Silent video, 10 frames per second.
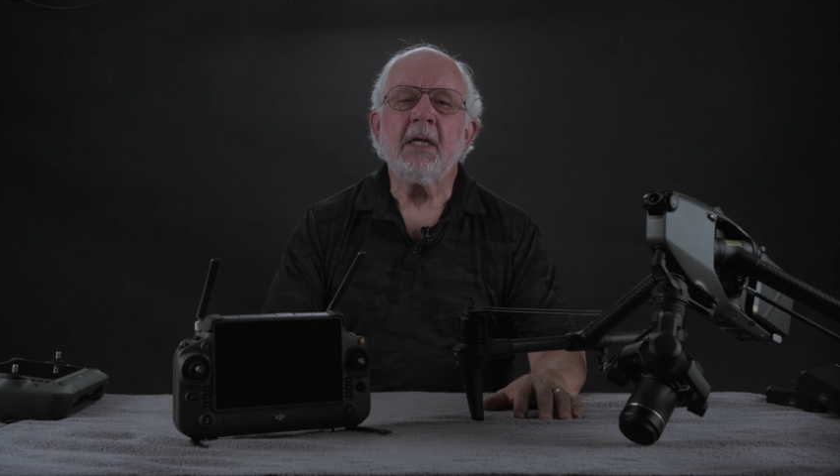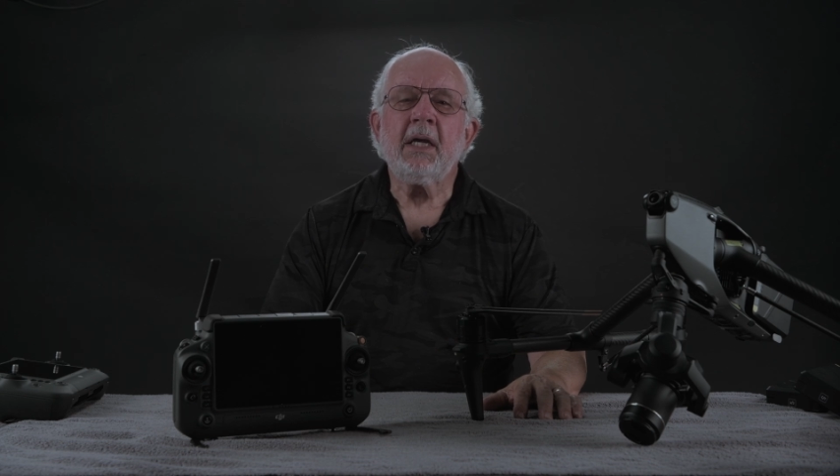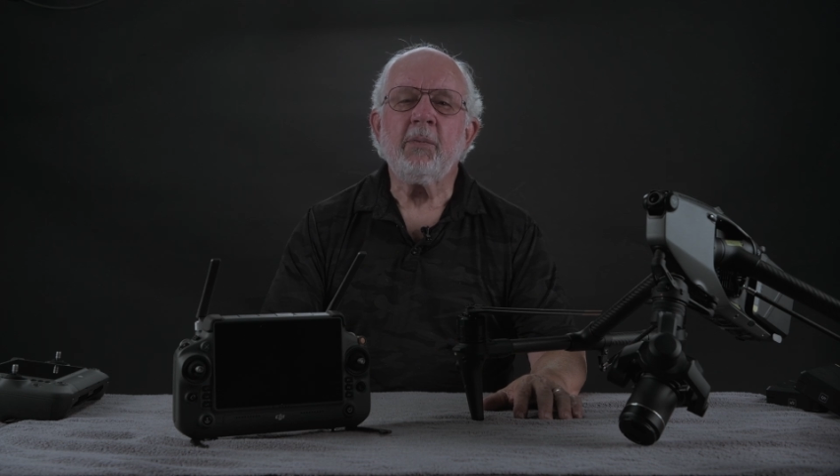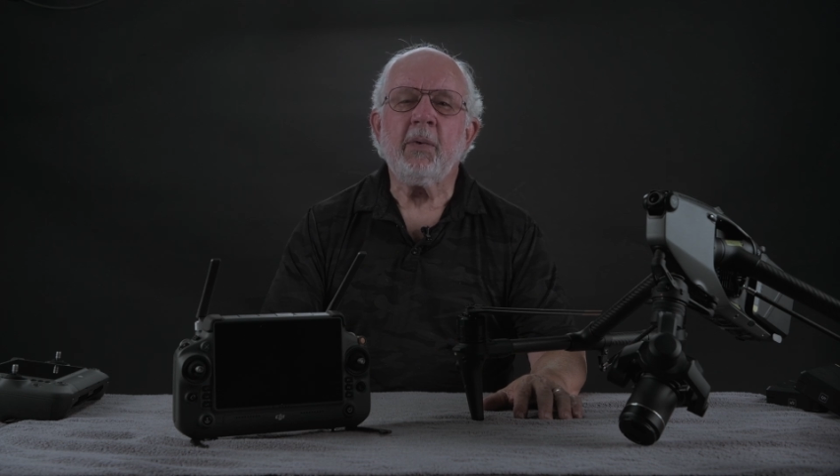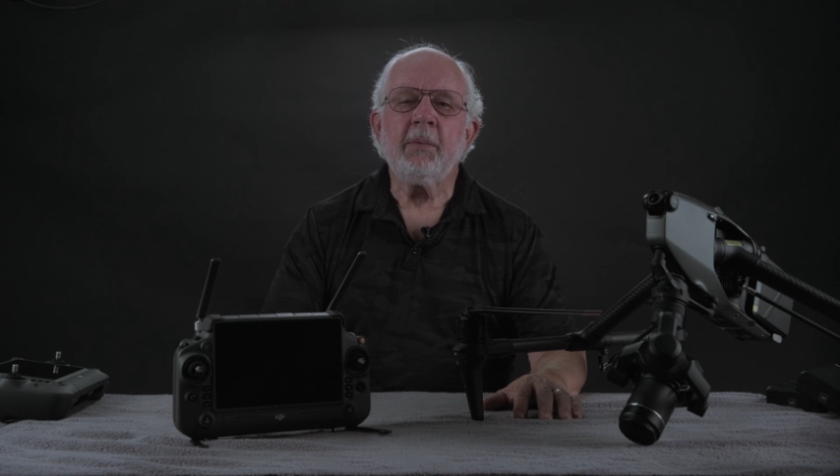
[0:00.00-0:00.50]

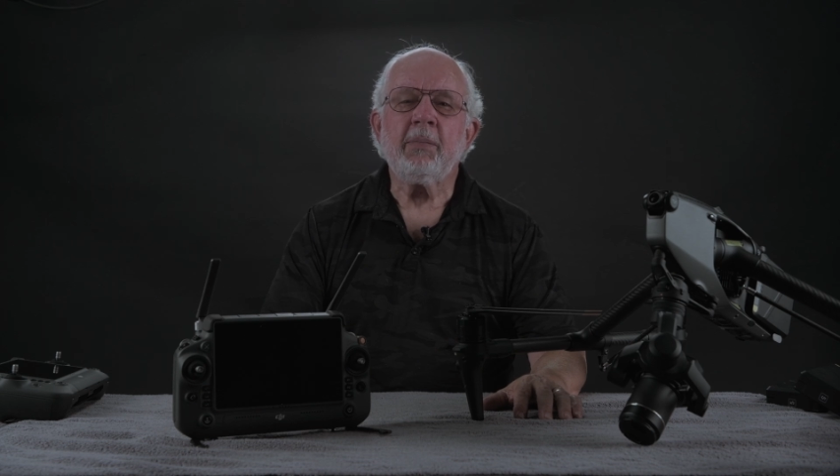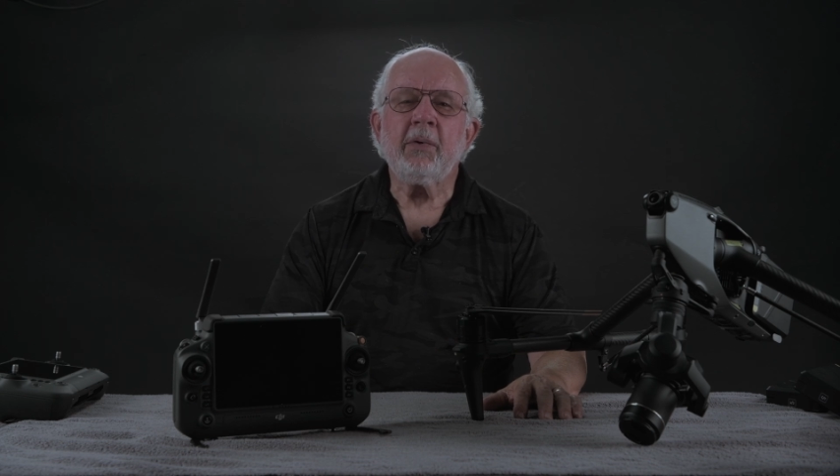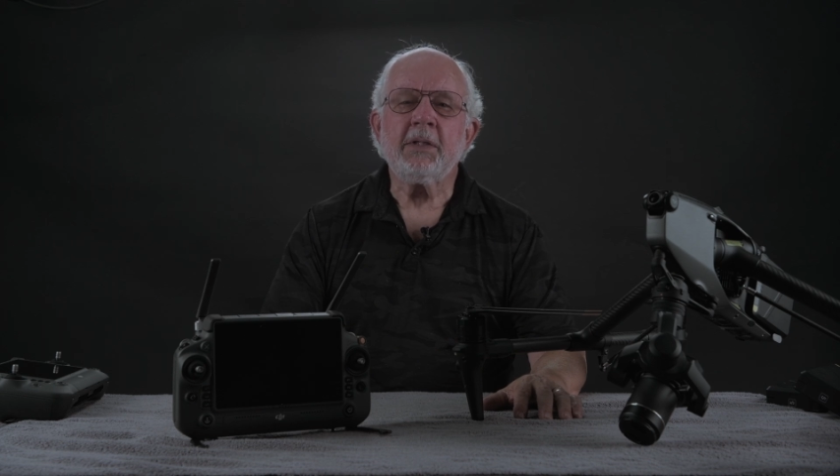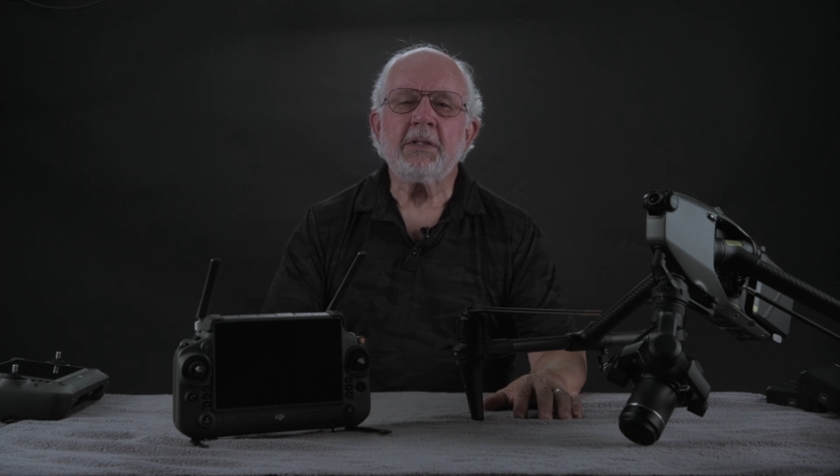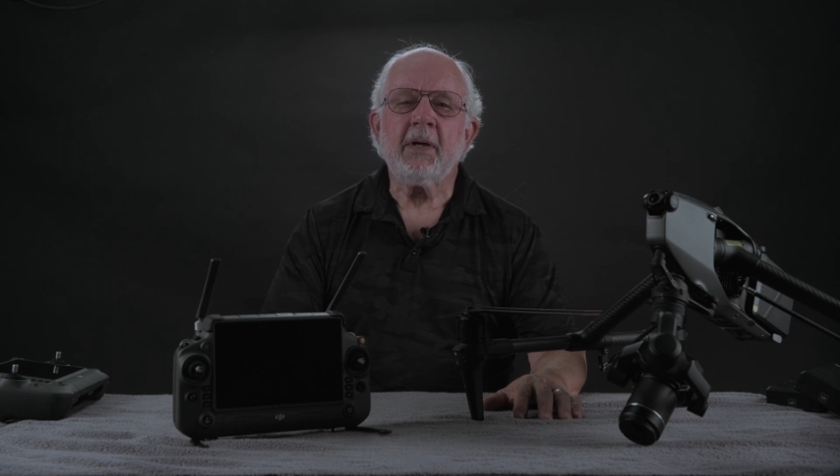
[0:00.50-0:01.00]
and
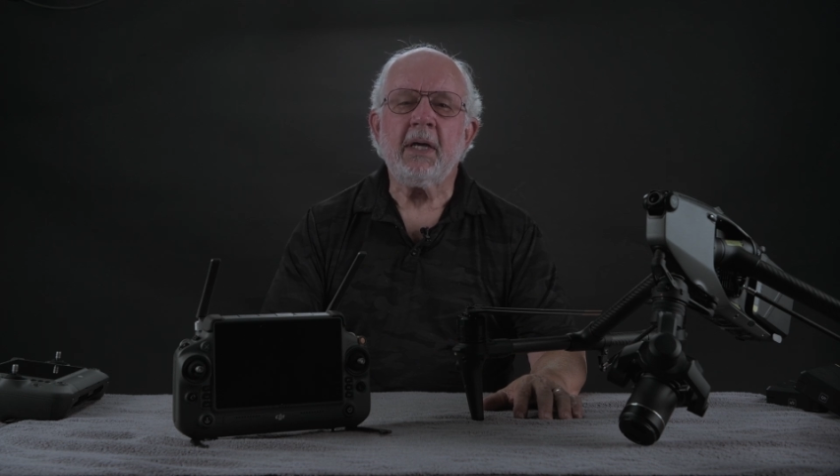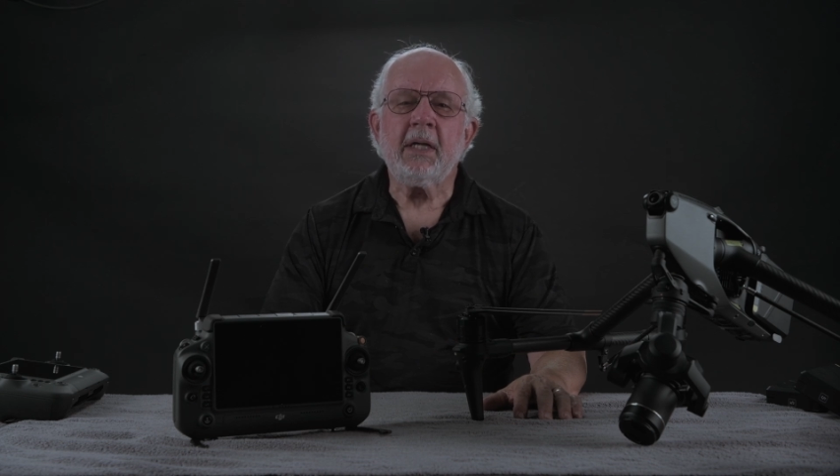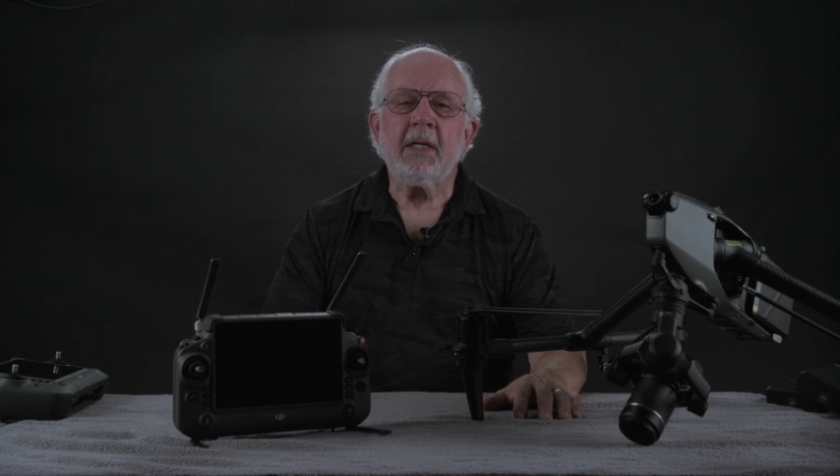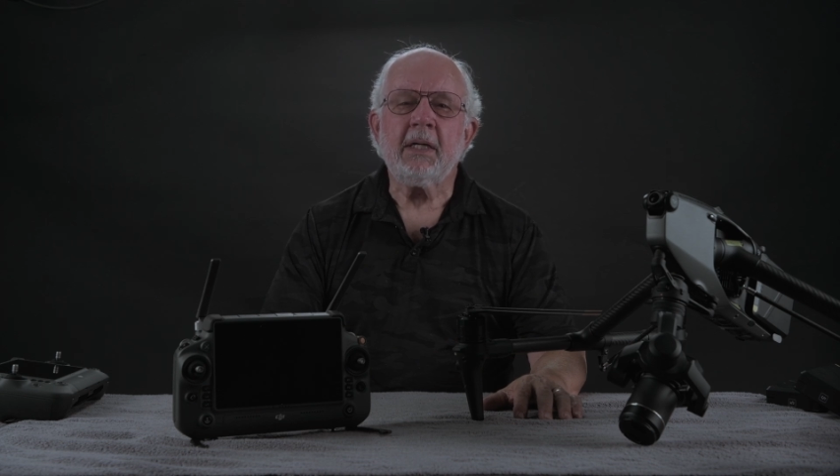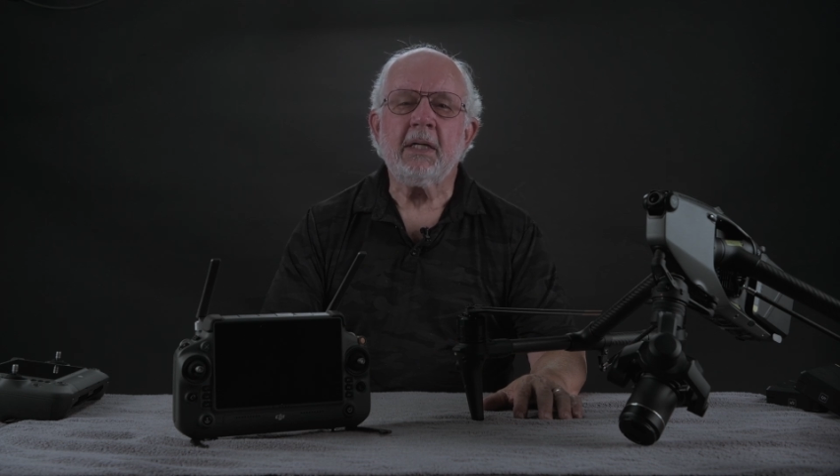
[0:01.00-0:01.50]
waypoints are
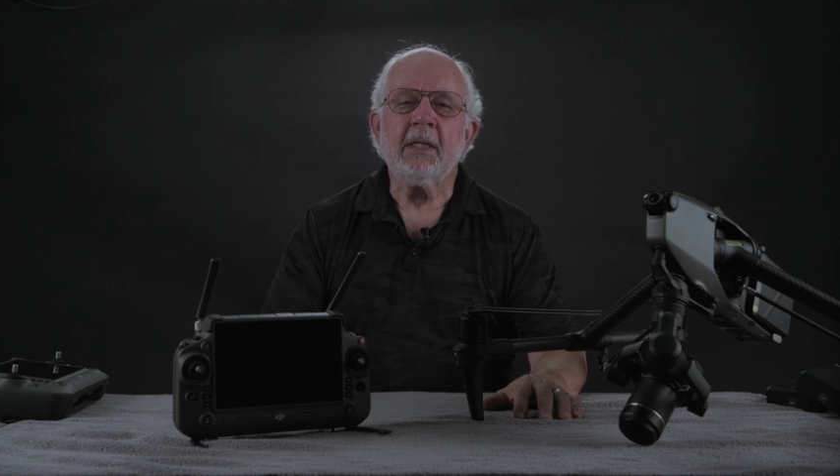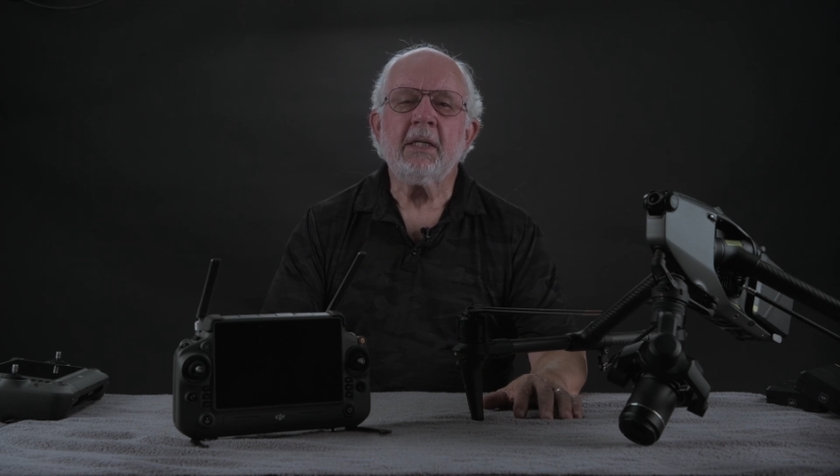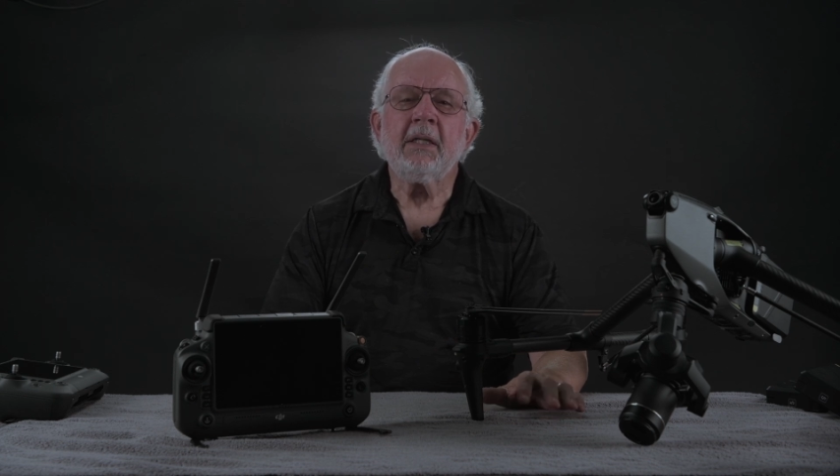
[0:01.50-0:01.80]
edited.